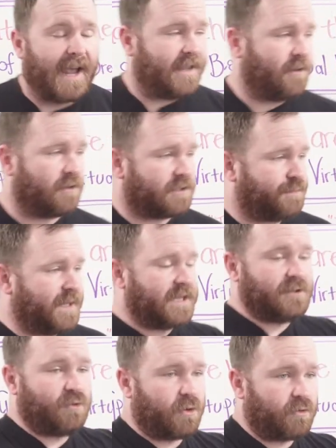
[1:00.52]
and they're
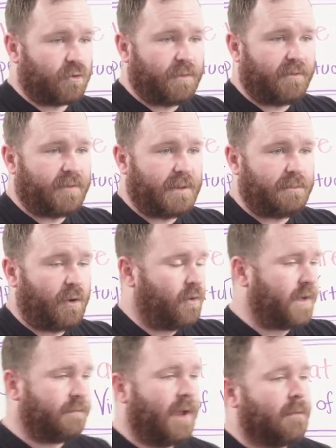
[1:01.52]
speaking to a group of
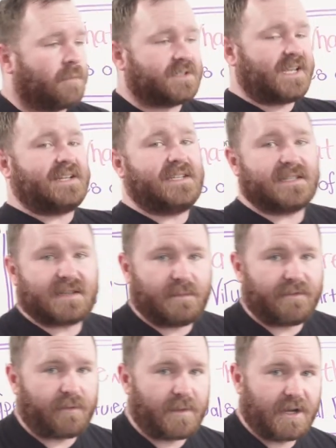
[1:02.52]
people and presenting some
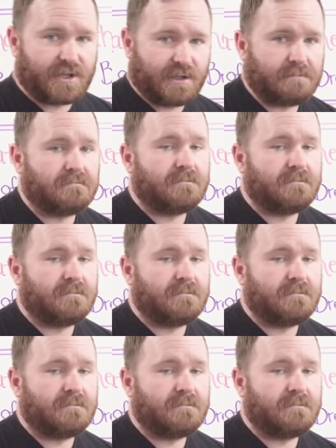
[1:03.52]
information.